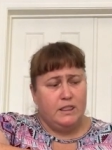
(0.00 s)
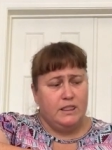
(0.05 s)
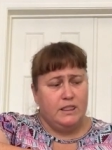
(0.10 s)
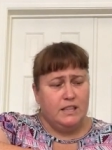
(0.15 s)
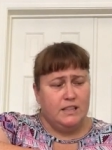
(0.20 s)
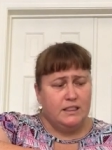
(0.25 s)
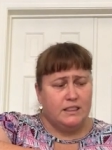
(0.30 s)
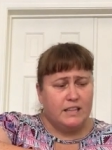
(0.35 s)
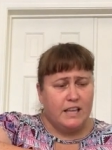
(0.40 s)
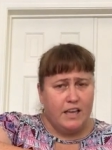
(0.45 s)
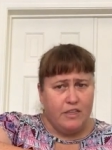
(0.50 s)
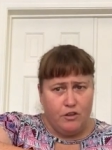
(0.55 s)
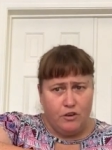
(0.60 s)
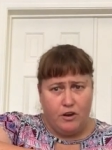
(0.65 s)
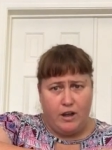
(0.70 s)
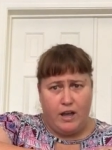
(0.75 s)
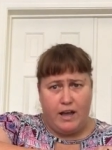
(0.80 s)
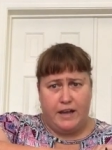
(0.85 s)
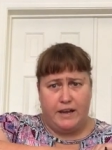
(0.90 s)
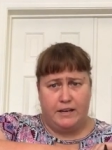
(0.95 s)
The
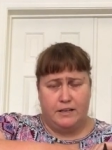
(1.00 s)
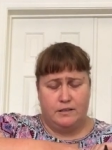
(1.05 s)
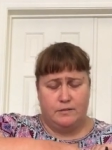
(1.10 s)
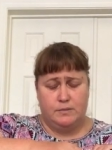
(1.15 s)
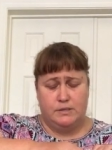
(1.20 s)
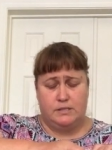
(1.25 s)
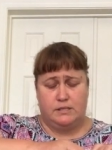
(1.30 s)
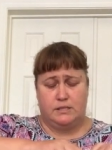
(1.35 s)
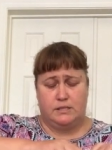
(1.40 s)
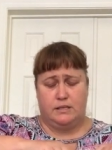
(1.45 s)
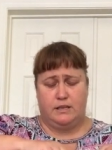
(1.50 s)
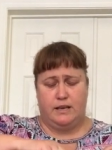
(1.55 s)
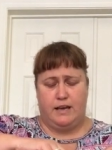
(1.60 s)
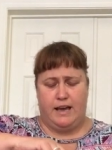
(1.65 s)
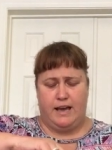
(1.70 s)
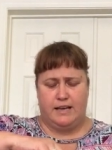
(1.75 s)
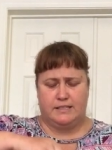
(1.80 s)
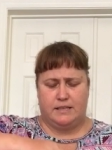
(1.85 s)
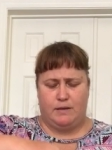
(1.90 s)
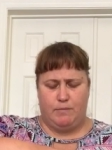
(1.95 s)
leather items,
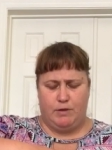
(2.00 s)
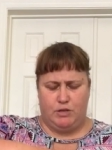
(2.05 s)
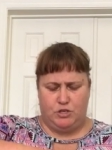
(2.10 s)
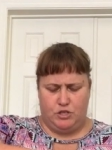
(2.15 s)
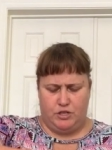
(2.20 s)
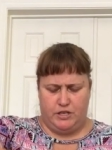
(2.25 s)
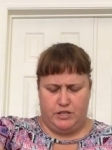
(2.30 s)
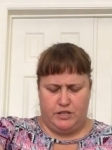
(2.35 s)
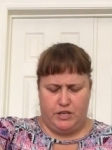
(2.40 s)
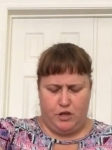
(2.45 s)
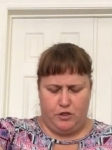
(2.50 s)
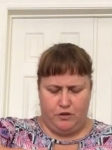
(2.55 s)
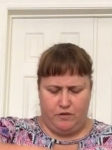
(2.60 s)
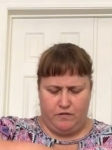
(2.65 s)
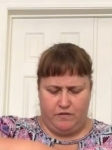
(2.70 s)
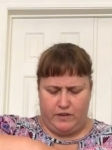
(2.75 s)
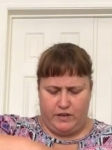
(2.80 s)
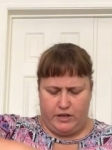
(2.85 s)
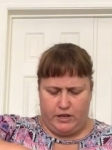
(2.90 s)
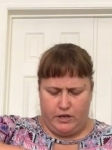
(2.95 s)
as I mentioned in the other
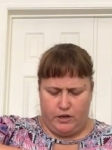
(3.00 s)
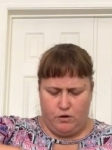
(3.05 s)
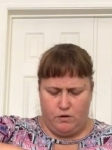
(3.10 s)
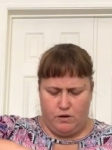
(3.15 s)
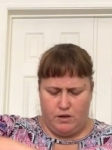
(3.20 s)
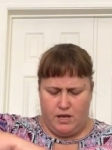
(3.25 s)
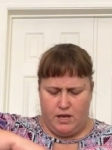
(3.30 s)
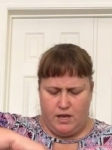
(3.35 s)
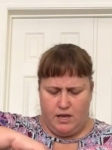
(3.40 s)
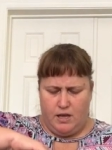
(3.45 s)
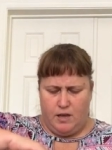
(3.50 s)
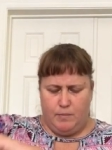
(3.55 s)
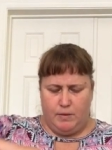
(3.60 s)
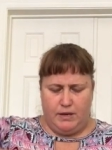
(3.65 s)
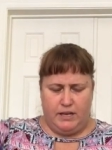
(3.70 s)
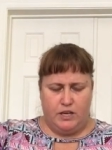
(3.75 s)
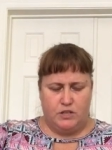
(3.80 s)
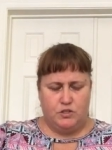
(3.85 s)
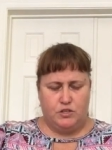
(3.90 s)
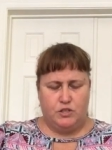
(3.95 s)
video,
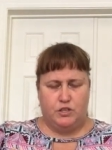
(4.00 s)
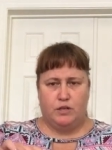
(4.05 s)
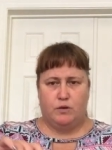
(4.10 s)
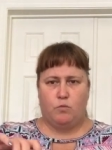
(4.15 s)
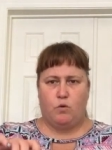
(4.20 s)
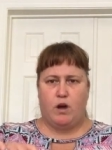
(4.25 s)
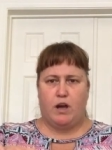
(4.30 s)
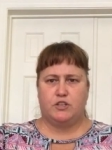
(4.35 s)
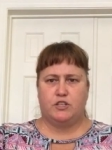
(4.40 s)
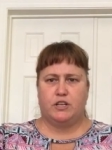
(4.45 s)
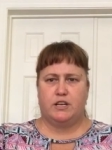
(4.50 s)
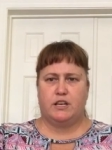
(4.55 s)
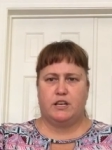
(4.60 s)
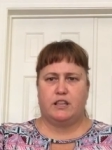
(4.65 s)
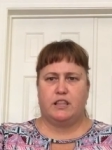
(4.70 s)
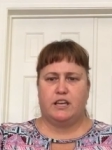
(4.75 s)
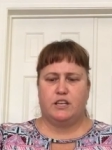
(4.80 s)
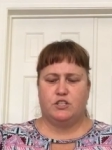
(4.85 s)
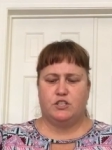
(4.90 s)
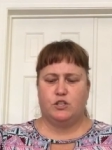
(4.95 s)
in case you didn't watch it,
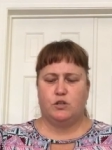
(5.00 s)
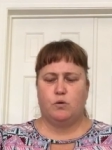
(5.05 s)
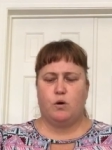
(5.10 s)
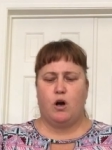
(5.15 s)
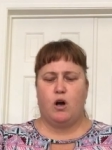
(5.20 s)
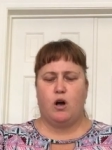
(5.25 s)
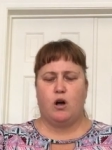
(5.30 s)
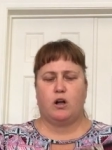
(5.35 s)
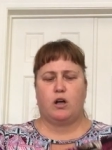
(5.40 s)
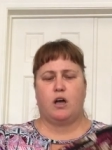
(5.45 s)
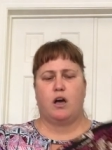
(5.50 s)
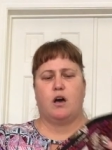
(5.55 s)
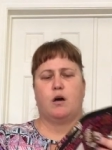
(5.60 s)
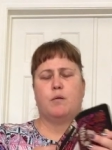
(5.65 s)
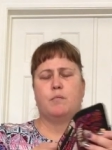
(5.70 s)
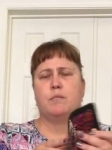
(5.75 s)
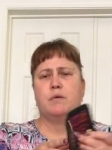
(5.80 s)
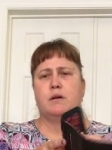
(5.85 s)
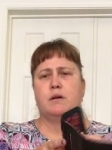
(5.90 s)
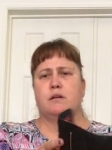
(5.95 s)
they do all
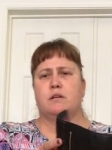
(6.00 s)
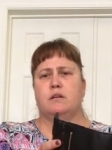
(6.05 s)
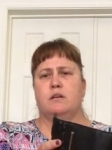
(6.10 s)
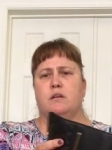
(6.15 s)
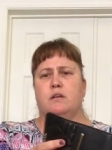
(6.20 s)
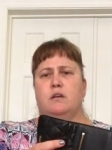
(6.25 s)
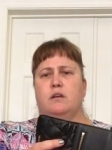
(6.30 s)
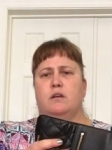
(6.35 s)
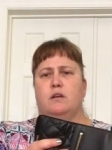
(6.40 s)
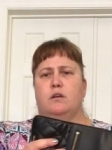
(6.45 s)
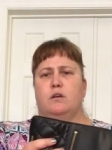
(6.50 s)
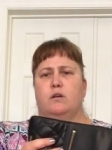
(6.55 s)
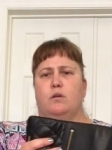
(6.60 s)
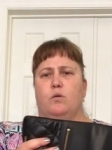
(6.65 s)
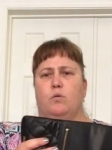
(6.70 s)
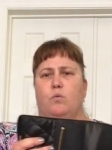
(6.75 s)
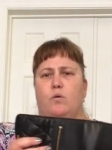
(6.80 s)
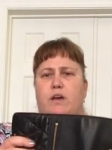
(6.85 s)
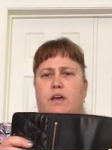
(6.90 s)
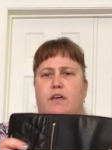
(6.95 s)
come
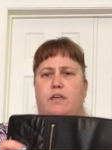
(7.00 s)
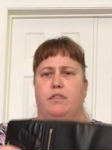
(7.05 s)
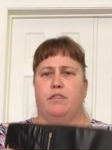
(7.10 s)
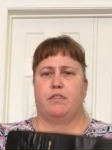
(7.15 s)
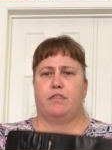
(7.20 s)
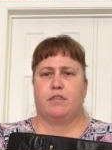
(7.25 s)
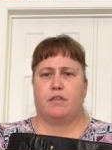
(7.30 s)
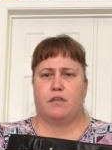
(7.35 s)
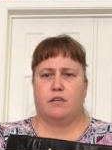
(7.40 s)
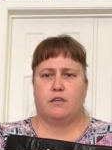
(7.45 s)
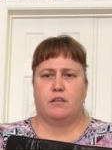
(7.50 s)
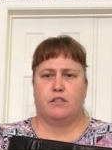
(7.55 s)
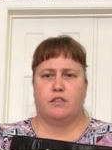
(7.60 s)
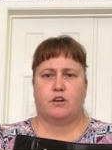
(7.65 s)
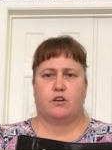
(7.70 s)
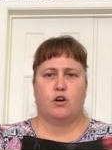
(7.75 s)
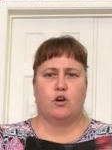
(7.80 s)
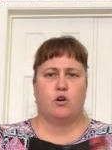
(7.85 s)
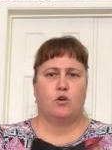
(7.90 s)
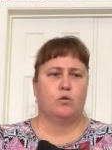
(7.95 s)
with
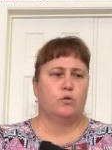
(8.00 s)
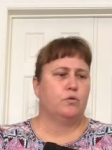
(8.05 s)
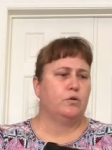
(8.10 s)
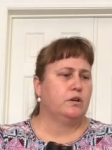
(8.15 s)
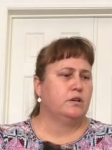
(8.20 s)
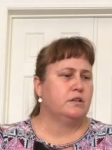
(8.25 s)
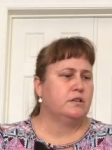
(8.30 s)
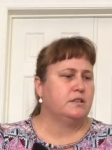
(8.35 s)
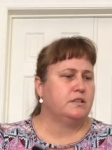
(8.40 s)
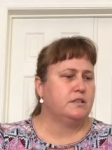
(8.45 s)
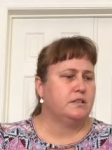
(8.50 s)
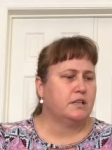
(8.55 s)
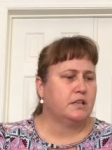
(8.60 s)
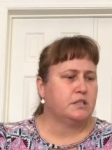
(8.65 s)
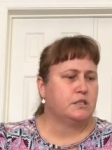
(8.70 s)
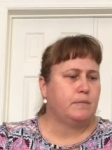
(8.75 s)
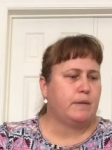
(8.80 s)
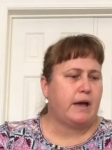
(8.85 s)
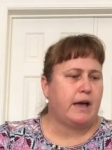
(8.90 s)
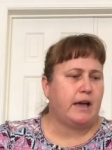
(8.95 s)
their own
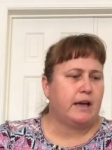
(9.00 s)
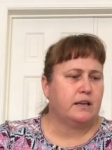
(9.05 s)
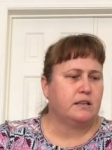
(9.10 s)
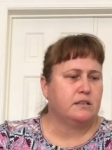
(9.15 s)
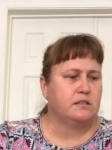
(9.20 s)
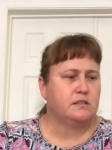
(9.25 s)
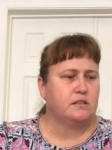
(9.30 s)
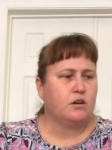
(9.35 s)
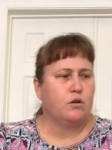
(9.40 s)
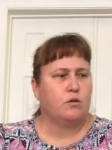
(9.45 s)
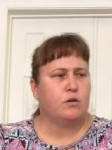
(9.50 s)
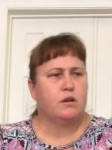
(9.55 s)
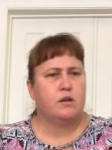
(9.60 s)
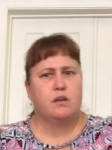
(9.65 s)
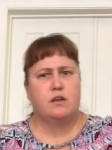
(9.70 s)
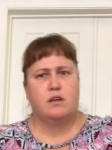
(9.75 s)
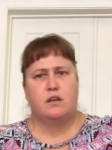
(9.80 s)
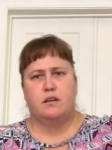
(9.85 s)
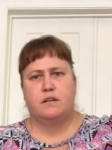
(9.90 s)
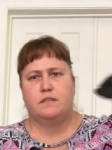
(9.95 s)
dust bag. So
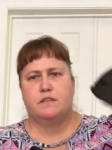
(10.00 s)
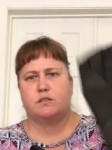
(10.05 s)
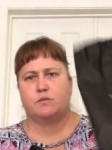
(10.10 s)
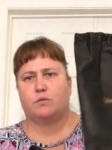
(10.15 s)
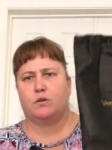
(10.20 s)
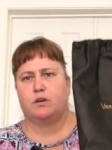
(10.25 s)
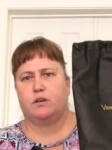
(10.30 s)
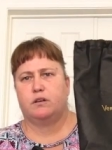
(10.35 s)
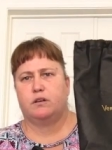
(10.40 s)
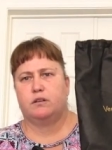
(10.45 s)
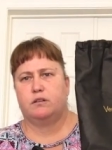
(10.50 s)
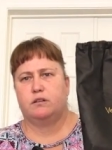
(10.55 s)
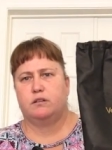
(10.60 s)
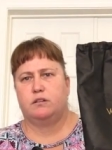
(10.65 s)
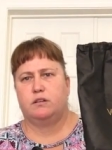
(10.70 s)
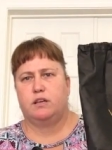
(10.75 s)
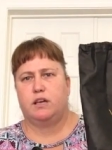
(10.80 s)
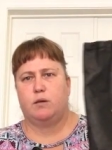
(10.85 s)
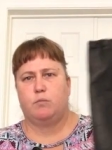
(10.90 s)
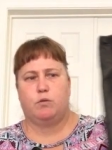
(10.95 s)
this one
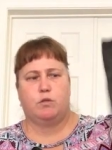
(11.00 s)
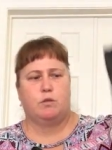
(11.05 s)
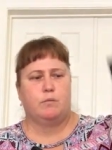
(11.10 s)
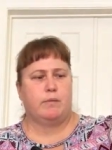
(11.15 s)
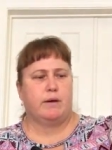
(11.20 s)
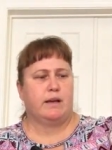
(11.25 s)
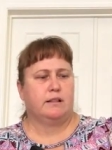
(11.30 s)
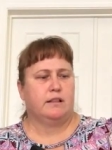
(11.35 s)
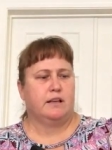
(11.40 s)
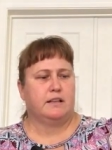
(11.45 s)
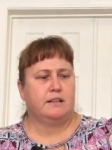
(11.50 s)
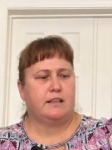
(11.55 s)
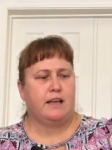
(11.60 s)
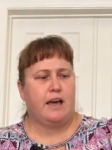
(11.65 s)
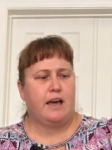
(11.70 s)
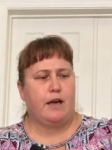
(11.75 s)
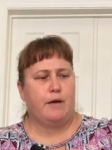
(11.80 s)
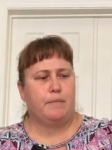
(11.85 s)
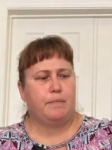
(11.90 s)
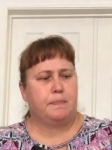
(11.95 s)
came with a bag like
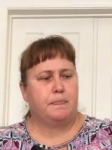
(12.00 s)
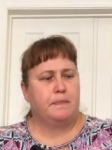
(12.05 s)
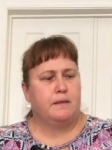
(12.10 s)
that.